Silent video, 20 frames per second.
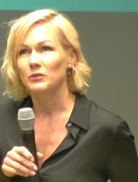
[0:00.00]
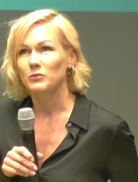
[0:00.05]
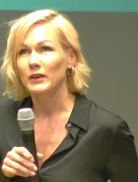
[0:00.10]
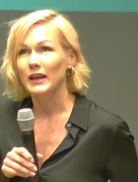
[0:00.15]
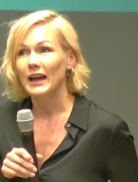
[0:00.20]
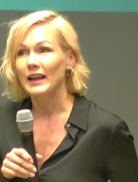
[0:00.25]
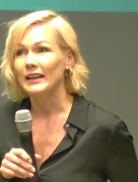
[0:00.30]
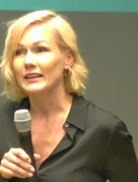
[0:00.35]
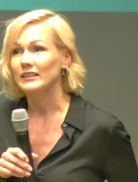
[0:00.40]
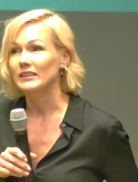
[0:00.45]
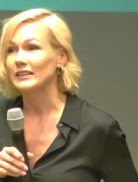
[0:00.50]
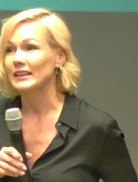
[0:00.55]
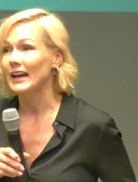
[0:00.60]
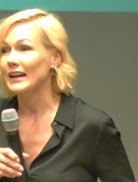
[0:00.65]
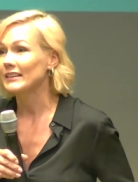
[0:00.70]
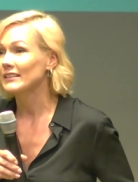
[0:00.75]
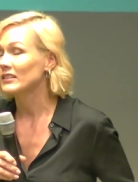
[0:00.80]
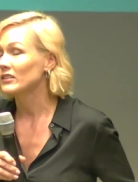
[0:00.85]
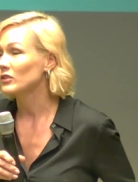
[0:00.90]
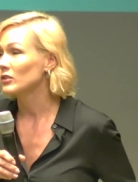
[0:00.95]
reality, the
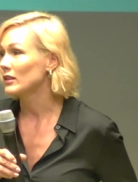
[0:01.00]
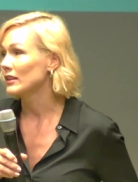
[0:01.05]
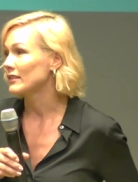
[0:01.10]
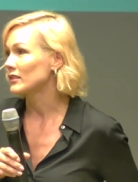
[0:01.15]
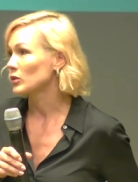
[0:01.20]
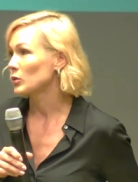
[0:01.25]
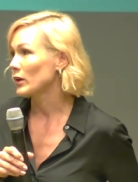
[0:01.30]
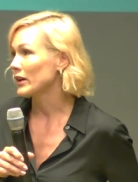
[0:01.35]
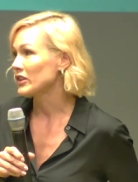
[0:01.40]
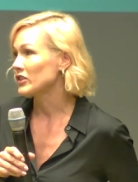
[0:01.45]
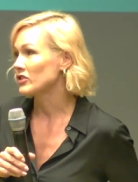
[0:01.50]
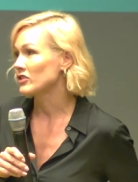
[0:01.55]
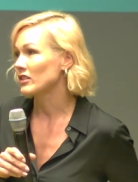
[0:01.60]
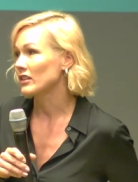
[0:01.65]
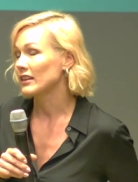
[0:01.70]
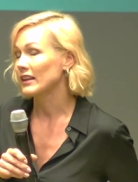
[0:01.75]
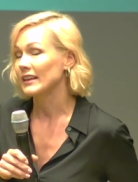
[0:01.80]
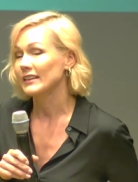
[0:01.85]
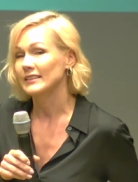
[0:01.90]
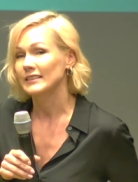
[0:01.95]
answer to this
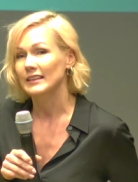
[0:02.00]
question is